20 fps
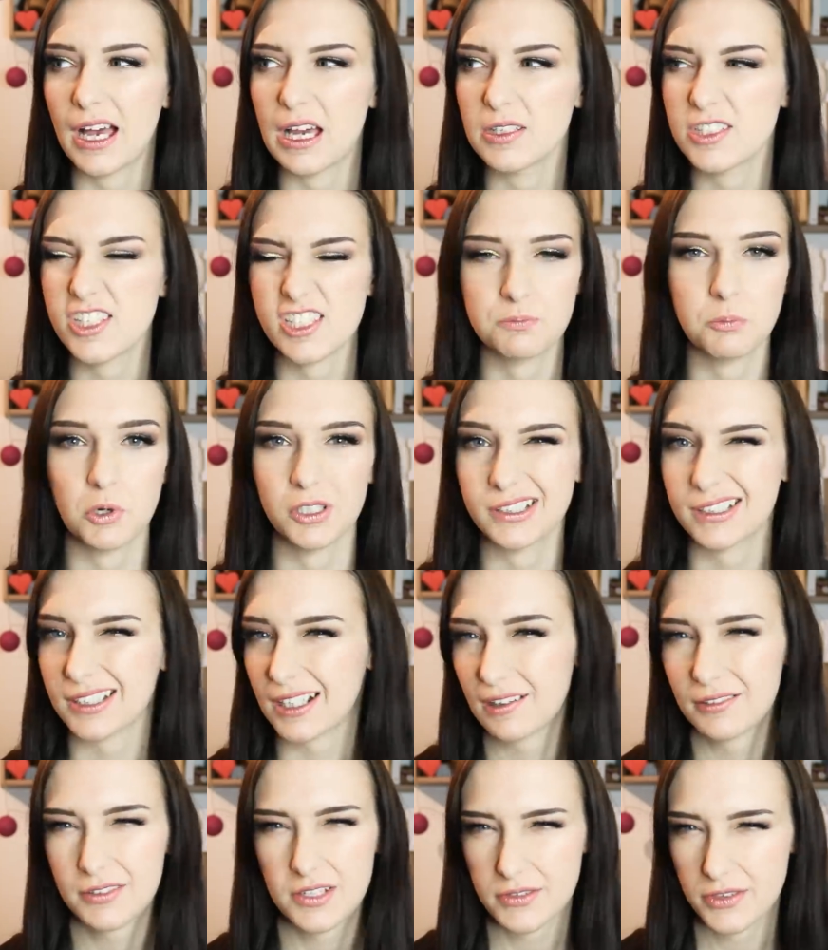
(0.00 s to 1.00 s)
just pointing
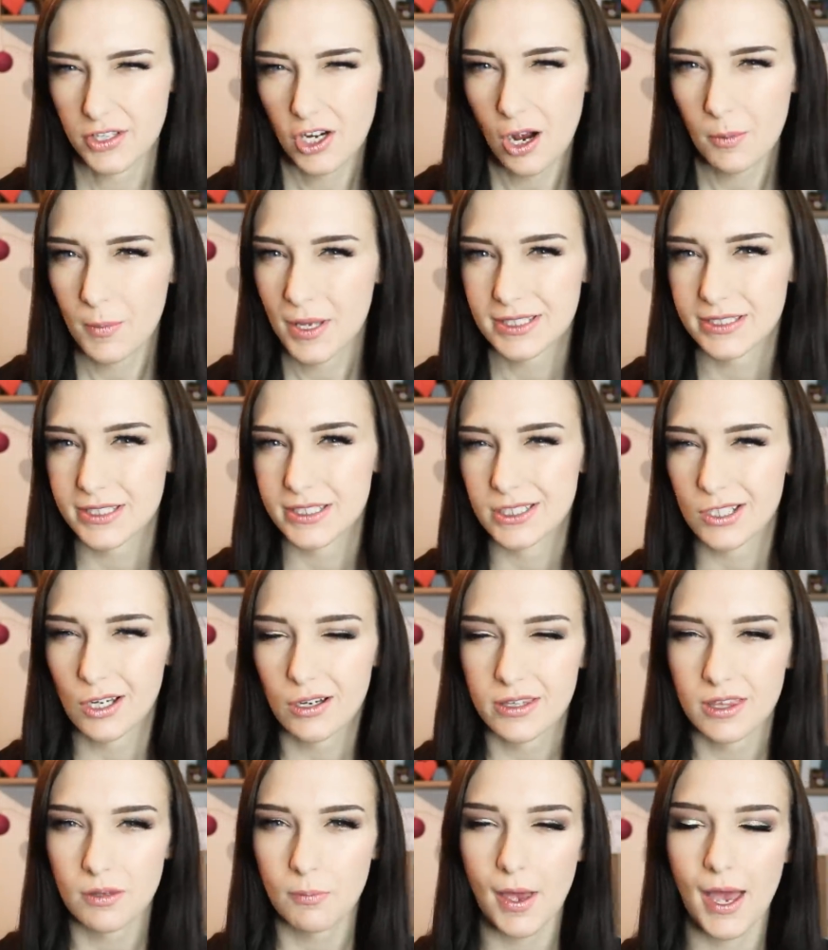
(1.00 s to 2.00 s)
out a few of the comments he's got
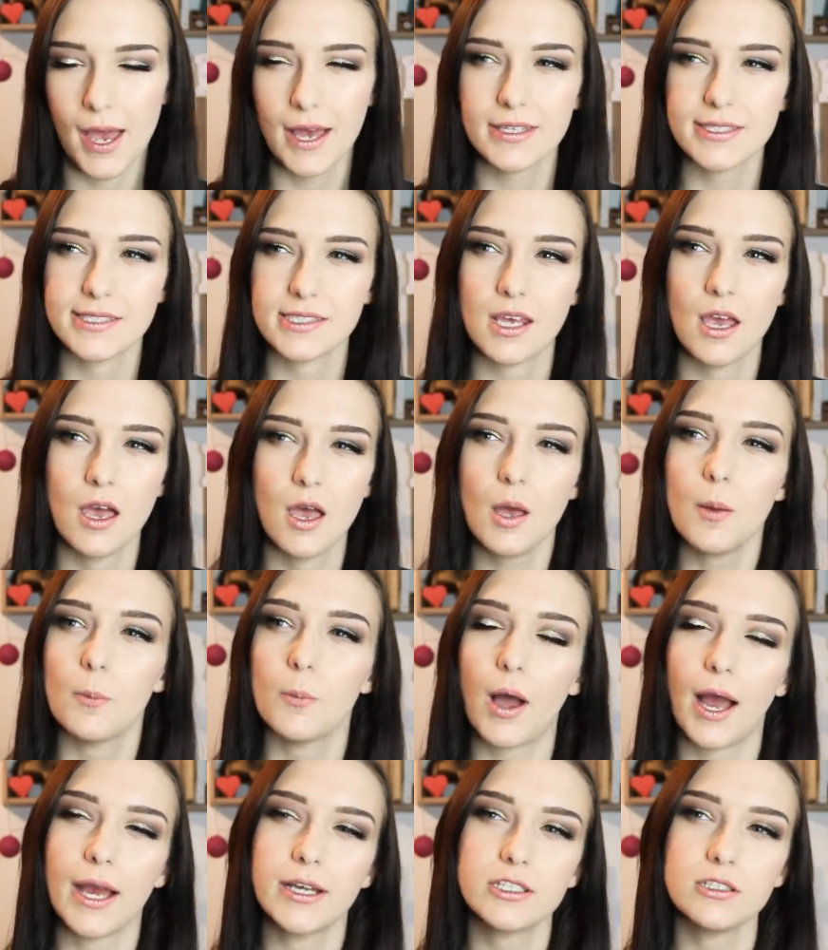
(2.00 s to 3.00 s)
in the past,
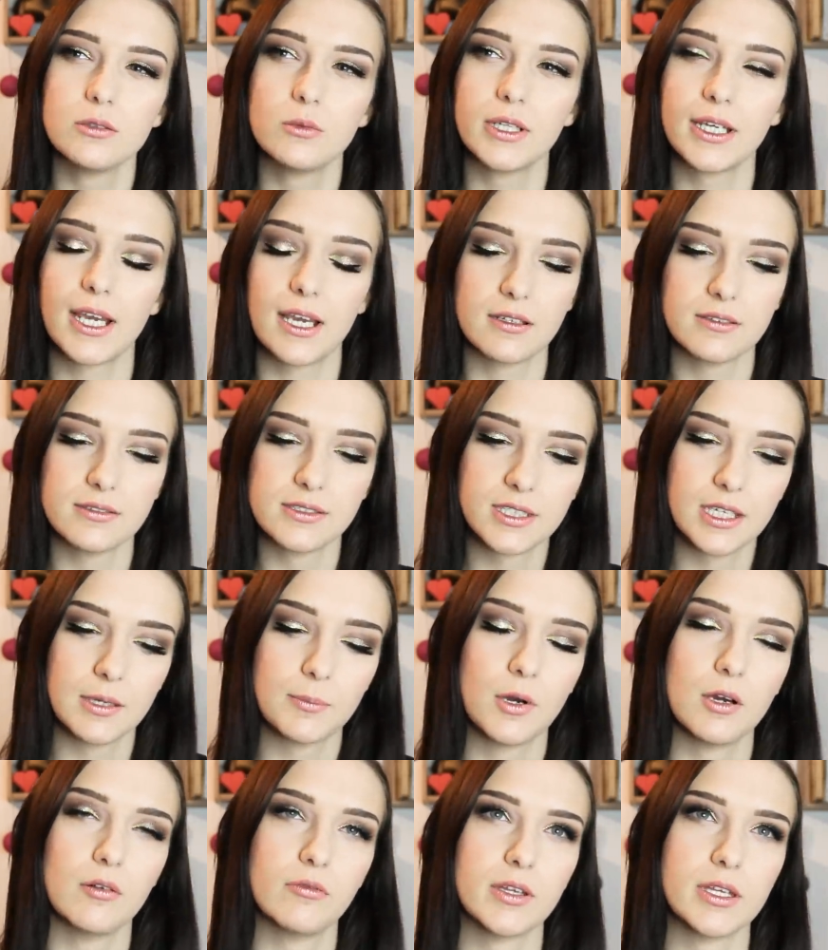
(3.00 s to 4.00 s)
but I do want to kind of skip
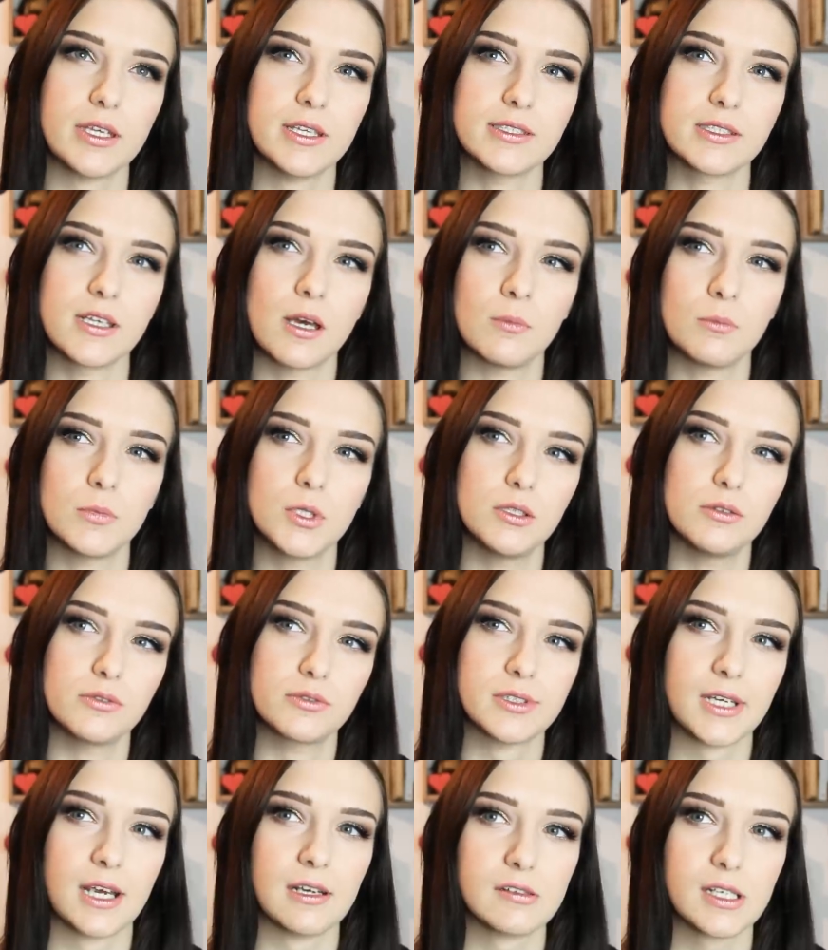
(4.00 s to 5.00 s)
over these and move
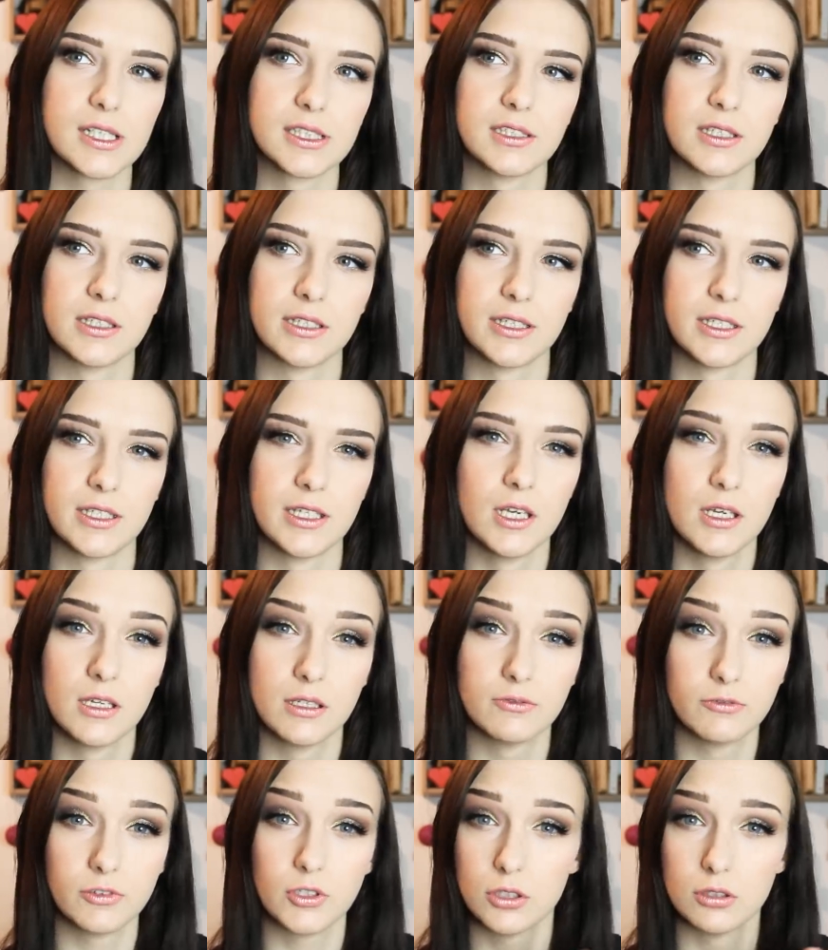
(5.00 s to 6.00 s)
directly,
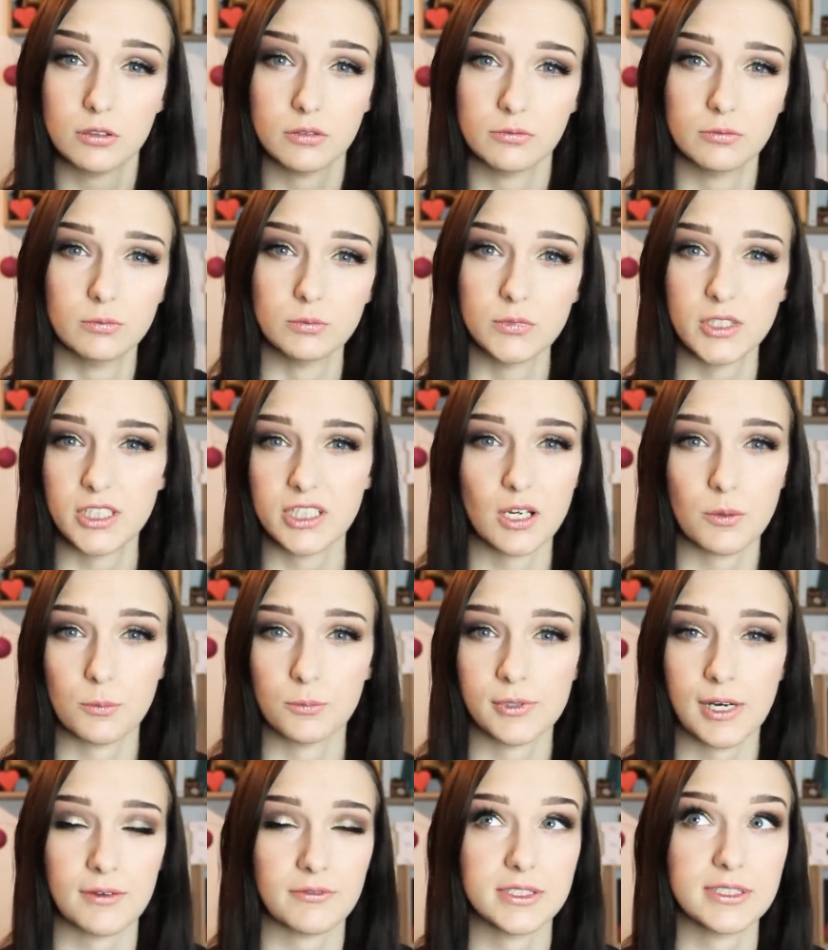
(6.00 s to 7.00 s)
for, you know,
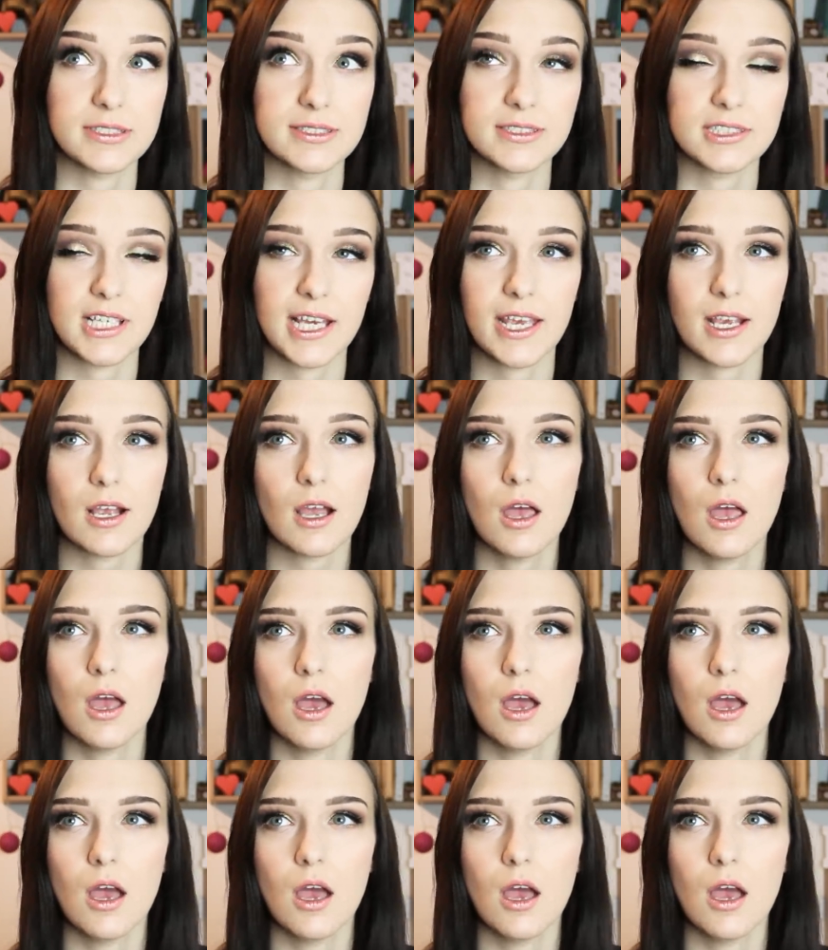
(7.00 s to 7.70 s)
brevity's sake,